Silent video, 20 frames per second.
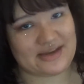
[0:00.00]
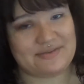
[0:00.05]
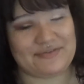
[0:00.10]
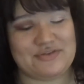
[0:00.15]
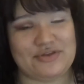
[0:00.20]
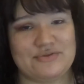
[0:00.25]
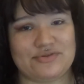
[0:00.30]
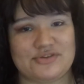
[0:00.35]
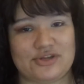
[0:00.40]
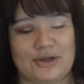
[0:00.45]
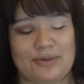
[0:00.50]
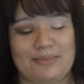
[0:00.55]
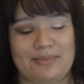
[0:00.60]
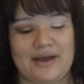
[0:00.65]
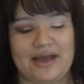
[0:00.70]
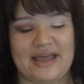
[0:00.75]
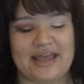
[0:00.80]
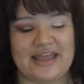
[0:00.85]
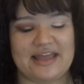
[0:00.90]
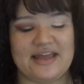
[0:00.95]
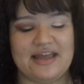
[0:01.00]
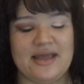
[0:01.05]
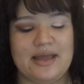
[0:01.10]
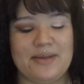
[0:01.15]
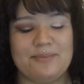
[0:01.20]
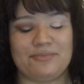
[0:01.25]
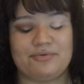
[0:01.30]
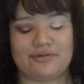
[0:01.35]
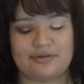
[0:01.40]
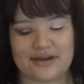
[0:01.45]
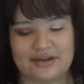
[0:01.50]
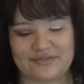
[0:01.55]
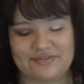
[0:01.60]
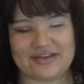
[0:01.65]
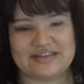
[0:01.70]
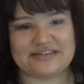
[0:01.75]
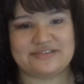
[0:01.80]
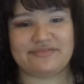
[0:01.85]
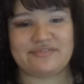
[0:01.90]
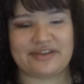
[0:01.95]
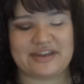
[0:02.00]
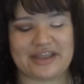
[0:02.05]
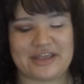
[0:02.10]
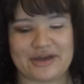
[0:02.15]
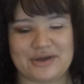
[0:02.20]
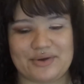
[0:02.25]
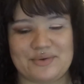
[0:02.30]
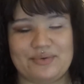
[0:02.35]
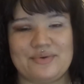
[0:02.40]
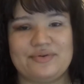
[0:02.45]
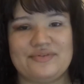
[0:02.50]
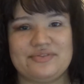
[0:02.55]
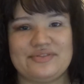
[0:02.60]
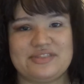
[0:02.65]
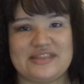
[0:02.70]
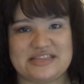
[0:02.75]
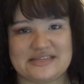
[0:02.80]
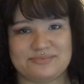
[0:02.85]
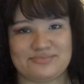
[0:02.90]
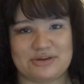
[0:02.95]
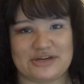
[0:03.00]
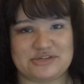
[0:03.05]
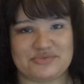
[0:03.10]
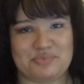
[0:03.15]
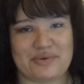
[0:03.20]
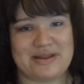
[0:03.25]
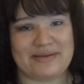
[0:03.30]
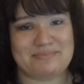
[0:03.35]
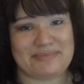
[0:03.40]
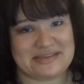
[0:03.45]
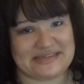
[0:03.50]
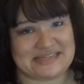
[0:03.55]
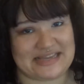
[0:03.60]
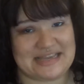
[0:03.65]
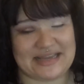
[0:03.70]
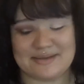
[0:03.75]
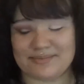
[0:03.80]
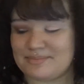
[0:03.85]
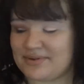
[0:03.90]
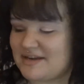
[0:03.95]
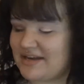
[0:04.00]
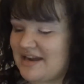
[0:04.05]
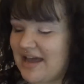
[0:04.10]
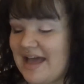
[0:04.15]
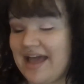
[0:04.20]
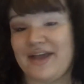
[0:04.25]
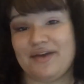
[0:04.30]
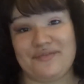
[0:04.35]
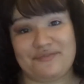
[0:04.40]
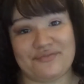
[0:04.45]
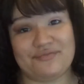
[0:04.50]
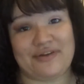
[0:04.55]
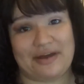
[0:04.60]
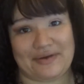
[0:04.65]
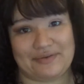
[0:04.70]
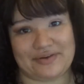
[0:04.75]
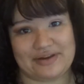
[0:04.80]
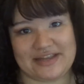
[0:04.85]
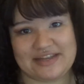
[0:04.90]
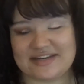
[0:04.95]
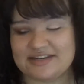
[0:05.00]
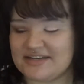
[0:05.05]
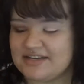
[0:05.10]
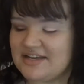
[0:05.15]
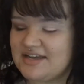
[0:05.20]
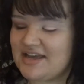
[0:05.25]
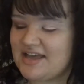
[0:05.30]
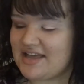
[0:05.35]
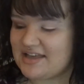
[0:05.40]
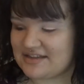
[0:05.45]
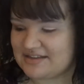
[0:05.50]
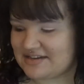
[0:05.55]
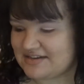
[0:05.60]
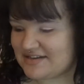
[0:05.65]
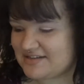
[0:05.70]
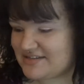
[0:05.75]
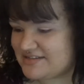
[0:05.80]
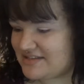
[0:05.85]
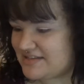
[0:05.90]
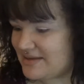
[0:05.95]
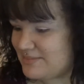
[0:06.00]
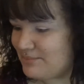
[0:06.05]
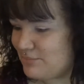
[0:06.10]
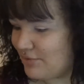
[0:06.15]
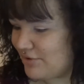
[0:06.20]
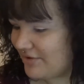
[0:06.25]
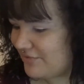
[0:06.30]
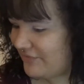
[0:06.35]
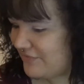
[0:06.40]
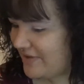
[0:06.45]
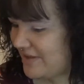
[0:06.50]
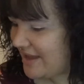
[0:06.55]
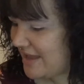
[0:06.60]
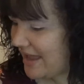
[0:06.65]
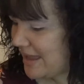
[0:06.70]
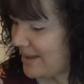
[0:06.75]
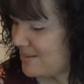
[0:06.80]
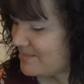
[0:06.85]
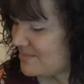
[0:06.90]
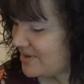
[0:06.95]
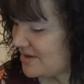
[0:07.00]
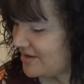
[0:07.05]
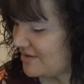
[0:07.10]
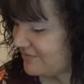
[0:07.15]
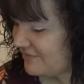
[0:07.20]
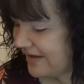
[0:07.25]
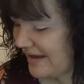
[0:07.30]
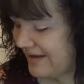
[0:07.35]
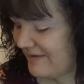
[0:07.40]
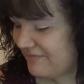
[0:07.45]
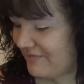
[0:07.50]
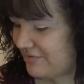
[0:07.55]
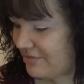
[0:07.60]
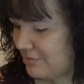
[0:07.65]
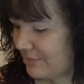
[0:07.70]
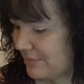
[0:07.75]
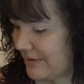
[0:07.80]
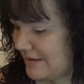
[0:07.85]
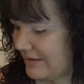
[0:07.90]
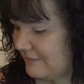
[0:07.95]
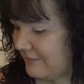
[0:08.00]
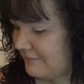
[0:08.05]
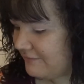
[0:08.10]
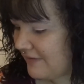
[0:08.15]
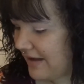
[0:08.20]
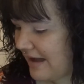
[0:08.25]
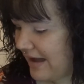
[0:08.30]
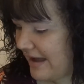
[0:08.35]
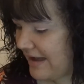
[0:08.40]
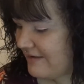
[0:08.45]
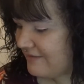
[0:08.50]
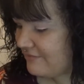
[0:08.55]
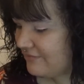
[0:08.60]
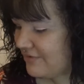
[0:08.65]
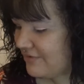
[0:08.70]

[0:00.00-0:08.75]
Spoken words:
If you saw my previous video, this brush went missing, but I have found it. And it is the Morphe M535.